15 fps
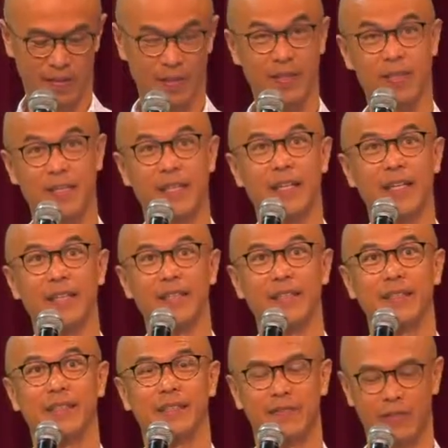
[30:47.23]
the
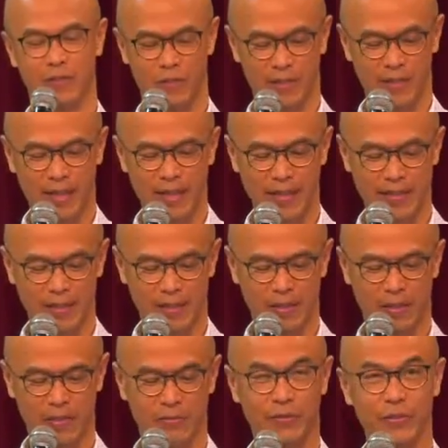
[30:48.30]
slide for tithes and
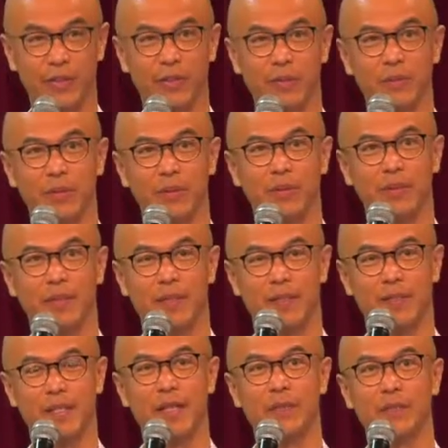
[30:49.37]
offering,
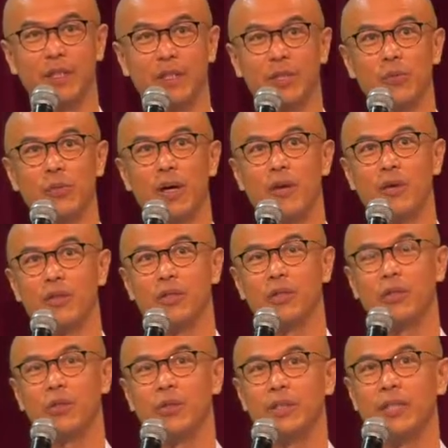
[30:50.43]
slide with the QR
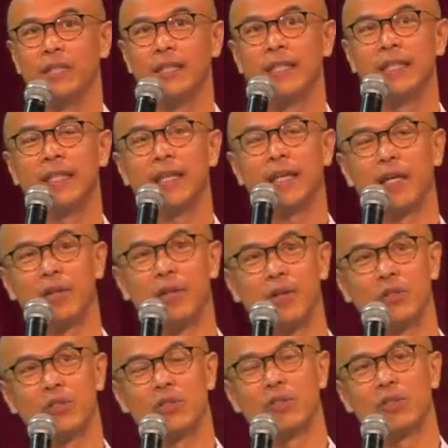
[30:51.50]
code and
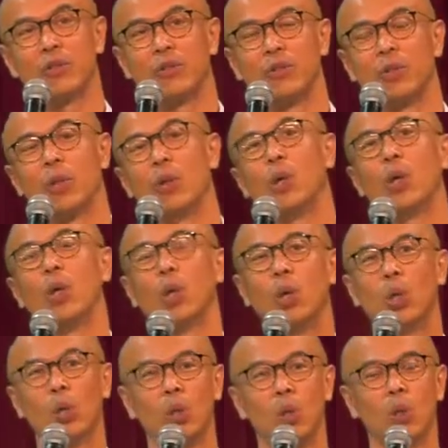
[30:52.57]
also
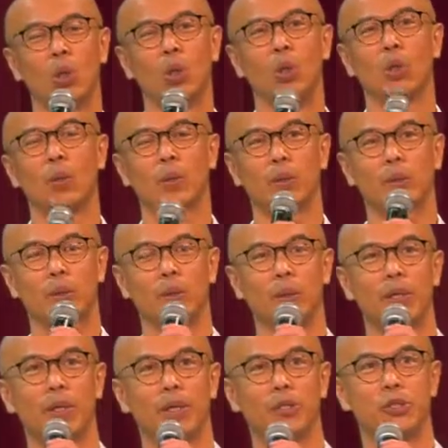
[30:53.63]

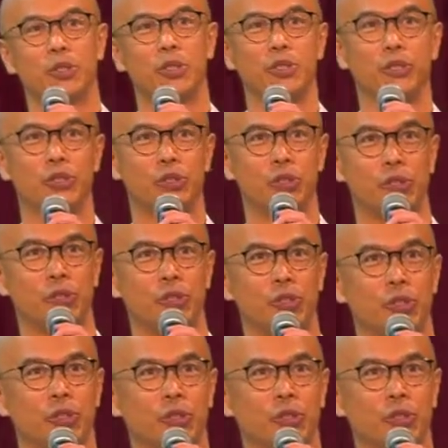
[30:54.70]
uh, church